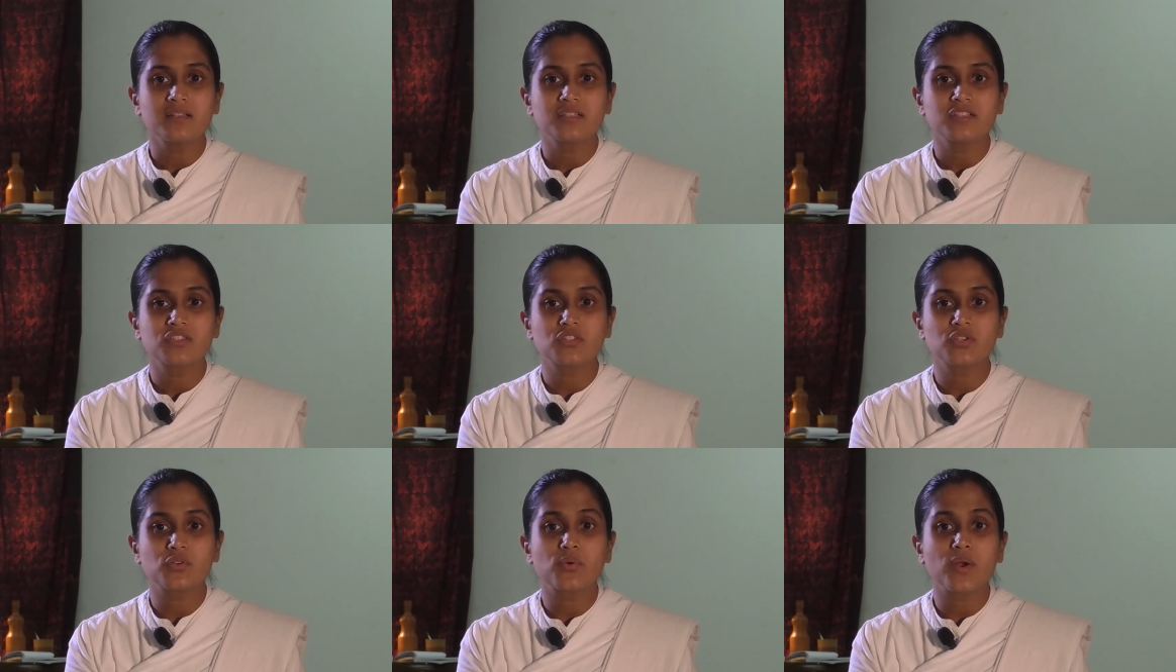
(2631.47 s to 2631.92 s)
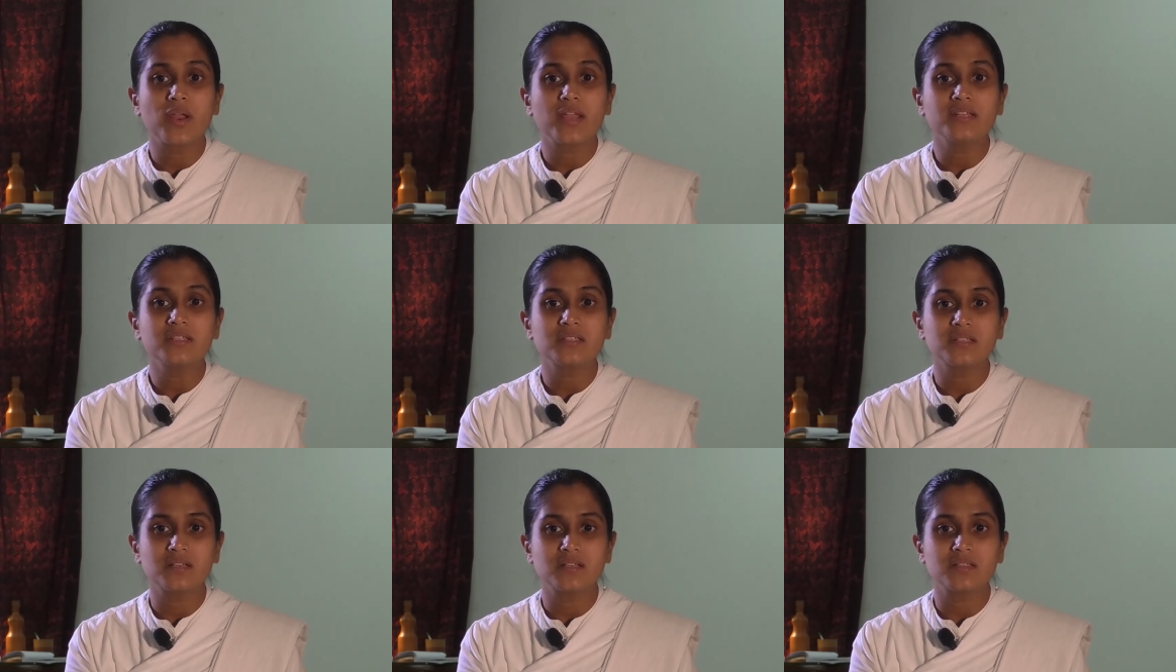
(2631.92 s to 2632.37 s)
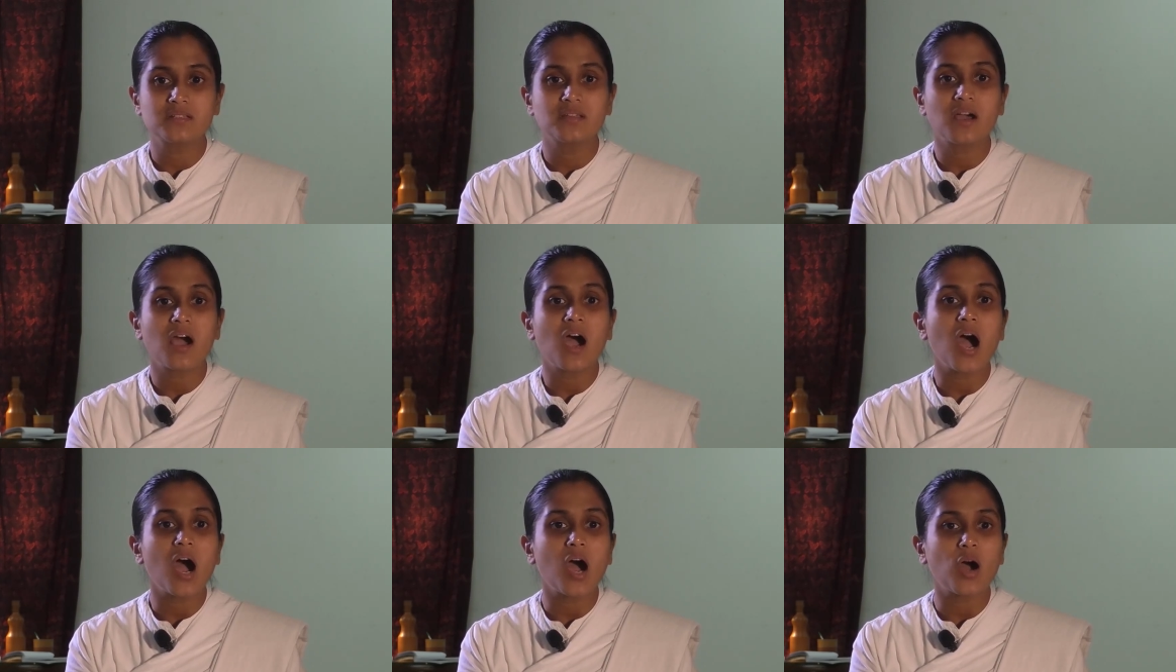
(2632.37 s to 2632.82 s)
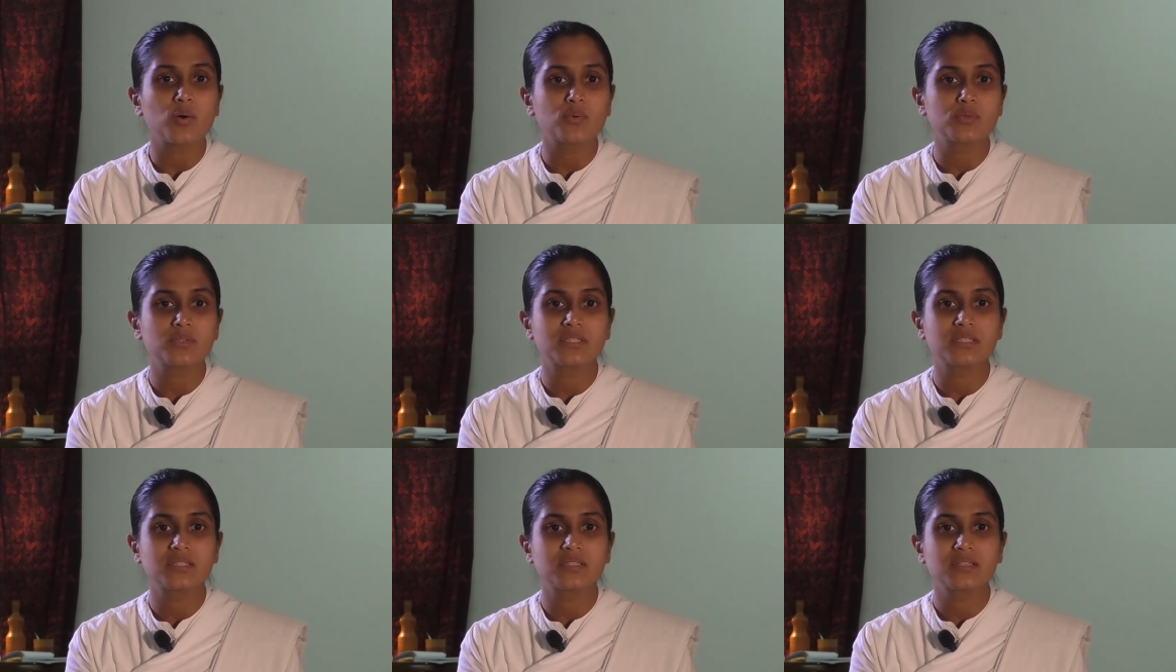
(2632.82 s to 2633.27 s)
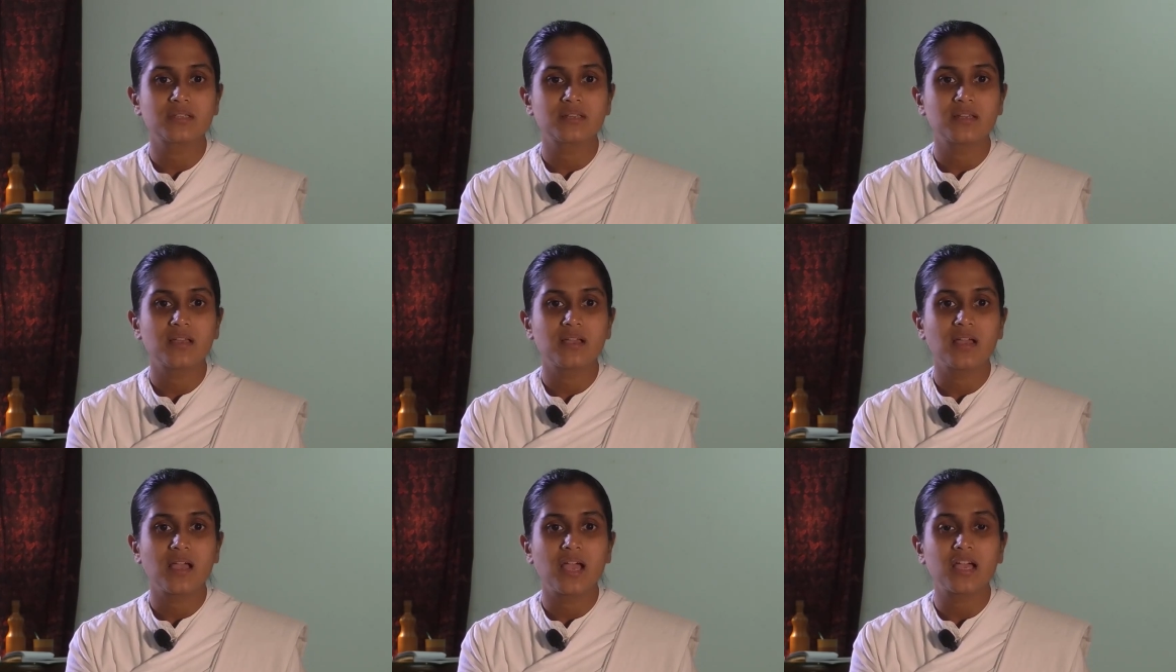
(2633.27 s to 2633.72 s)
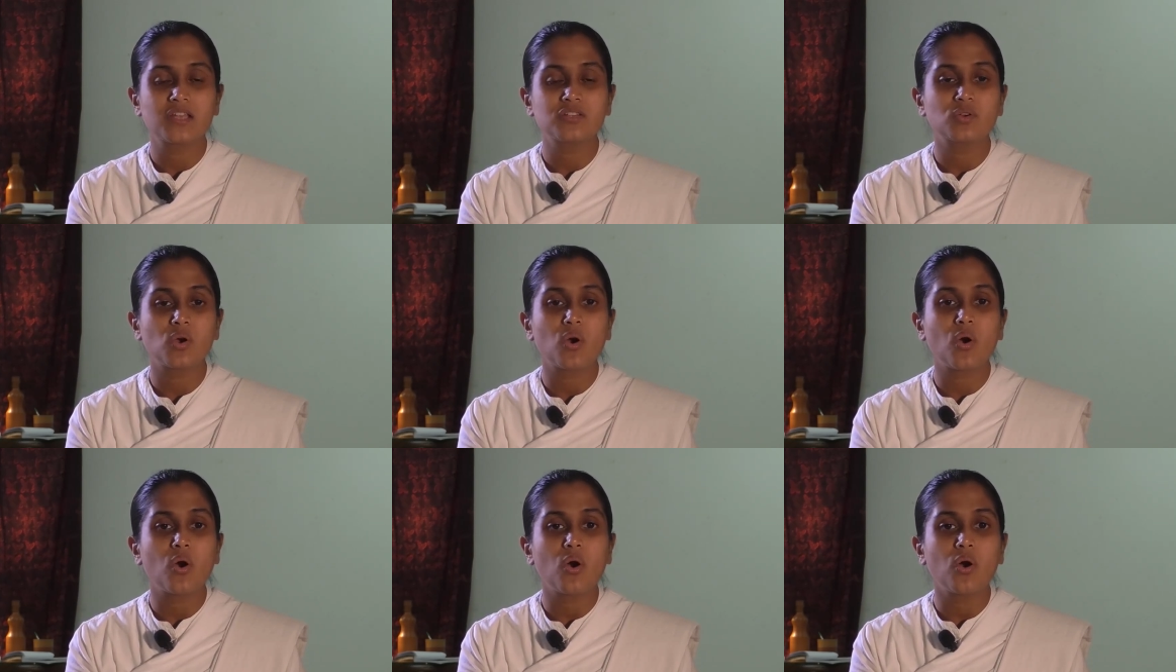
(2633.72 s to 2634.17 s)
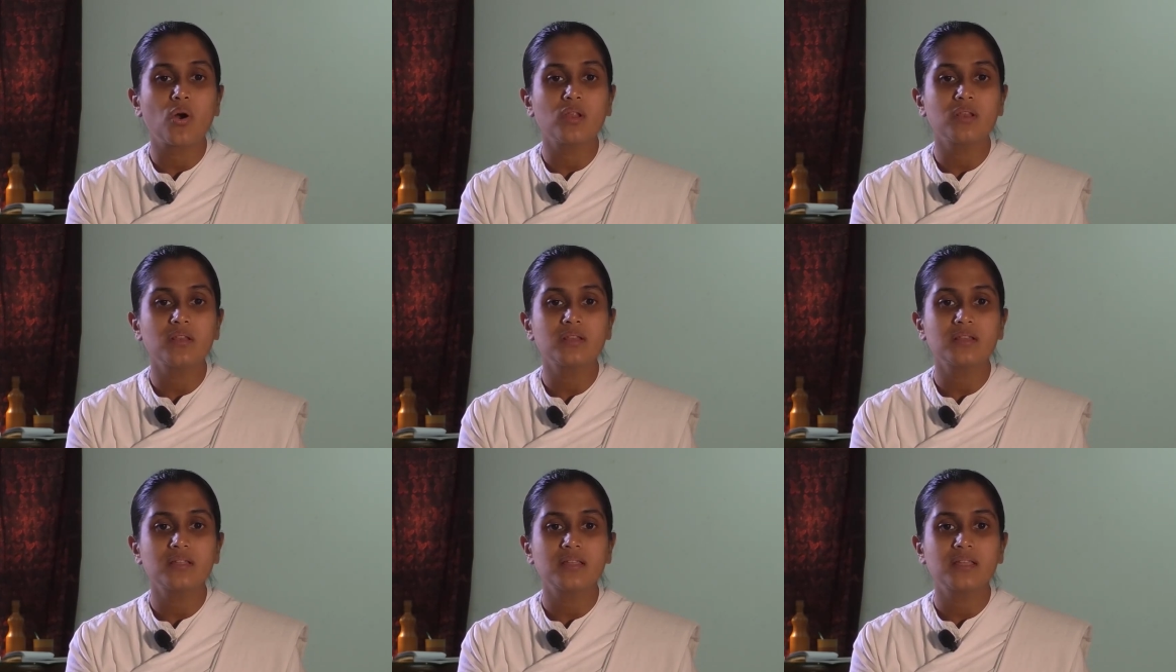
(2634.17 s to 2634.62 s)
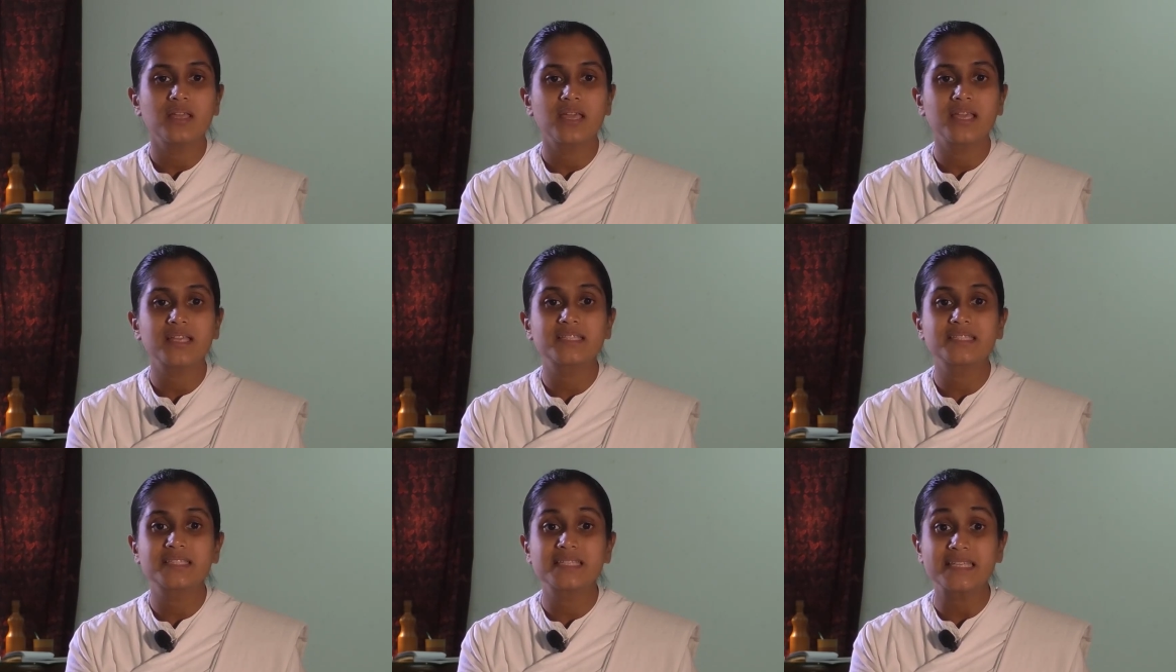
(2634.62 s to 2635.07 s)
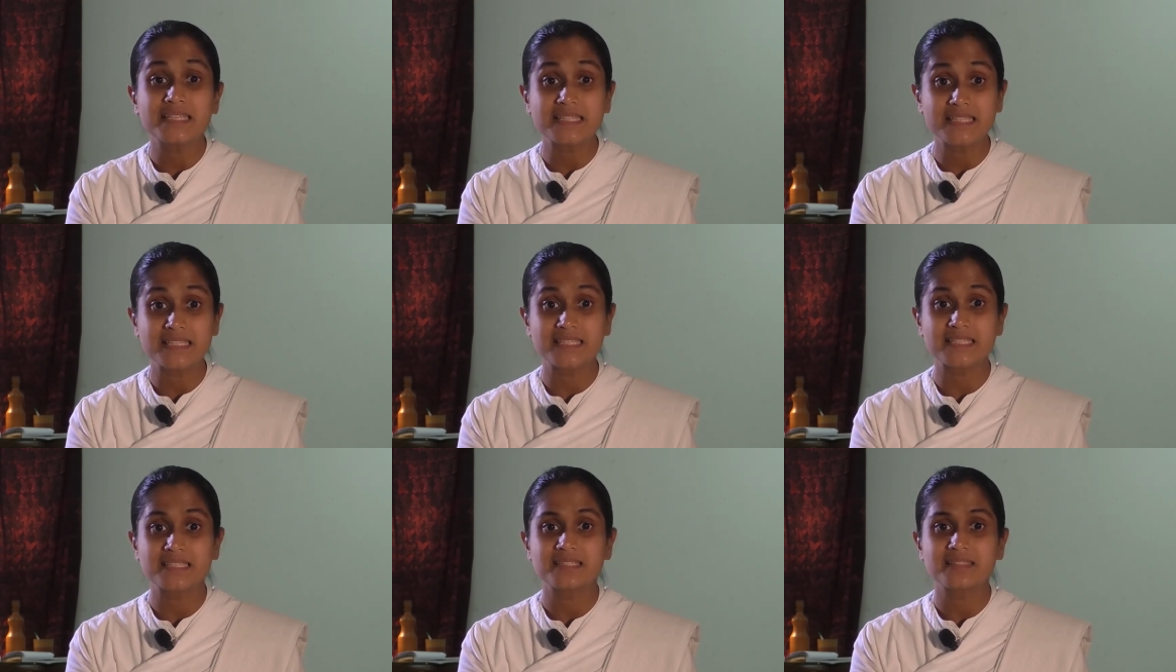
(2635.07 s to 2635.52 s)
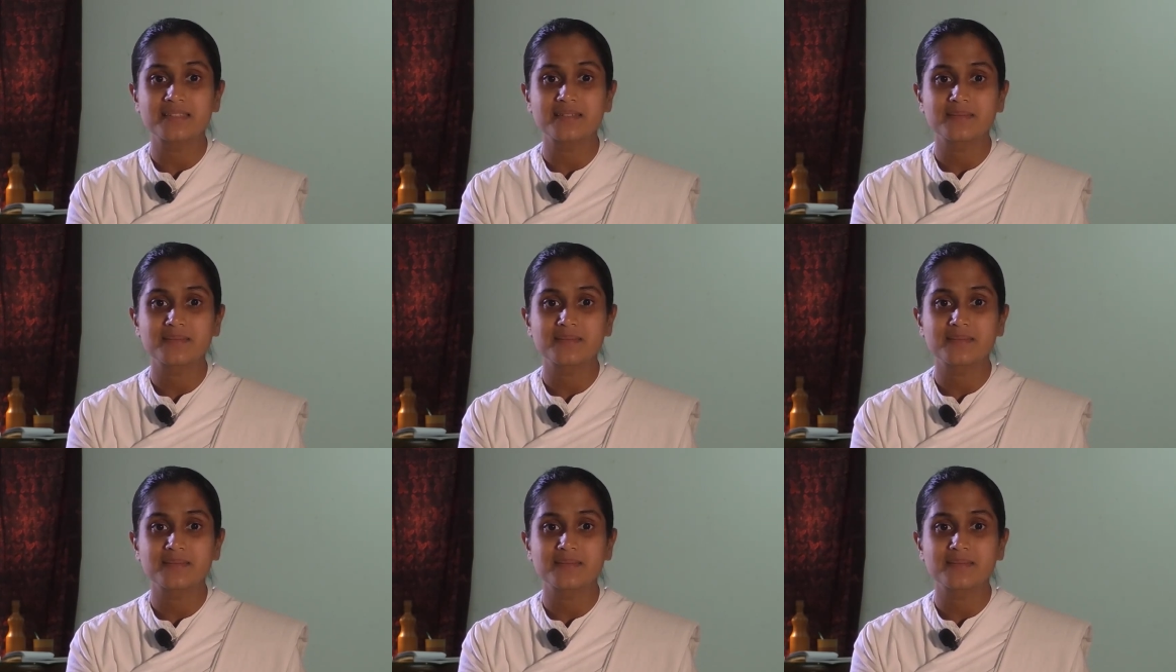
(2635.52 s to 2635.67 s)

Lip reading: surrendered the house and all exits